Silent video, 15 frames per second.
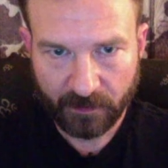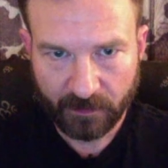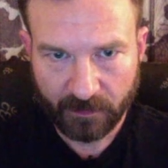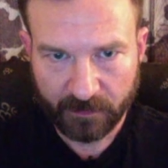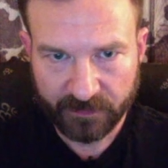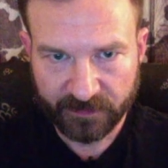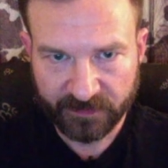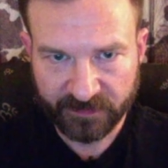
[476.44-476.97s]

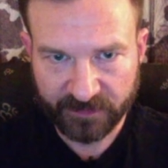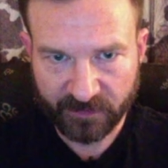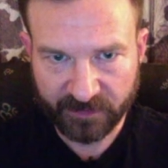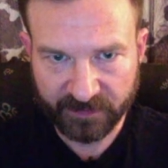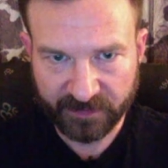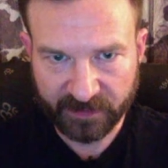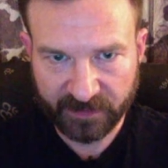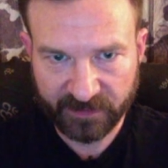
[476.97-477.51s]

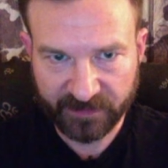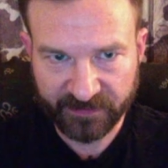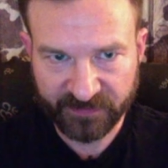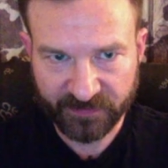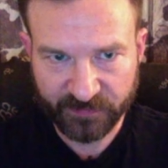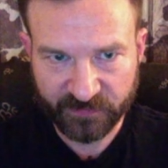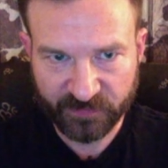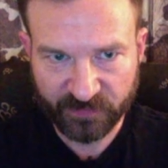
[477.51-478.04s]
Start clearing
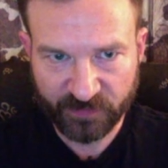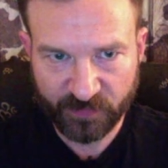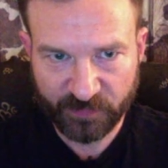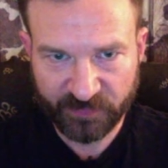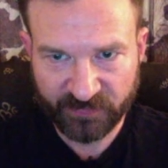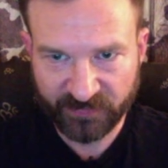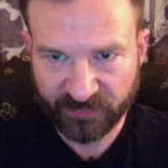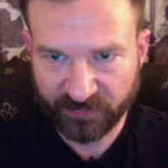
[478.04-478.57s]
some
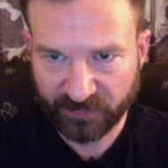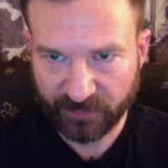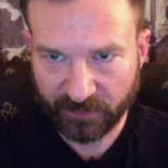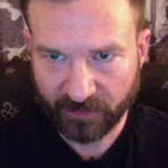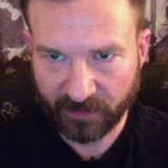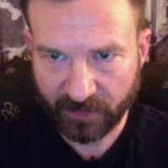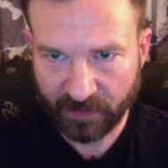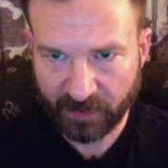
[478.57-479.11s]
troops.
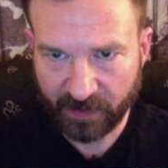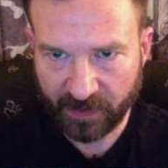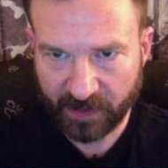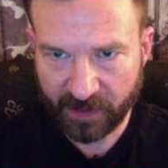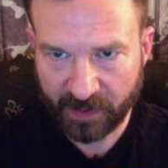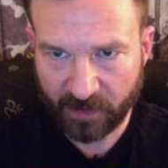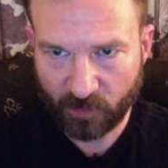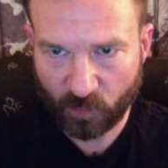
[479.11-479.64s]

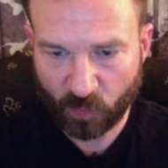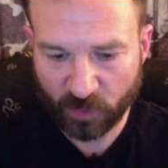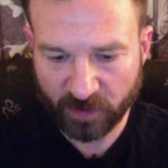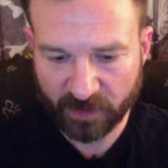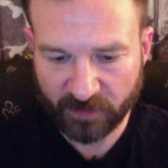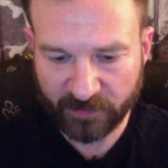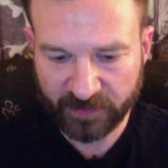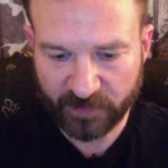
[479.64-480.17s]
And we're
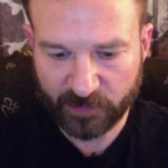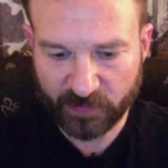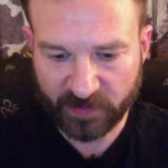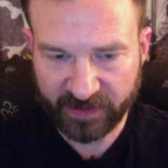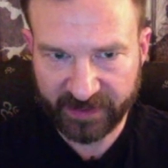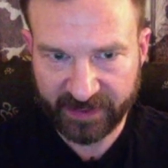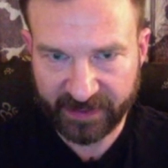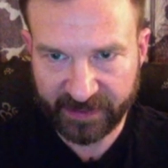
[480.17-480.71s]
going to
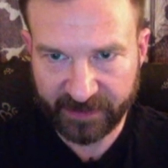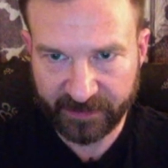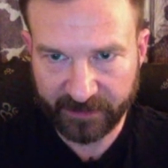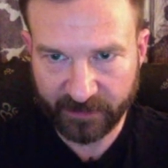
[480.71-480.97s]
bring in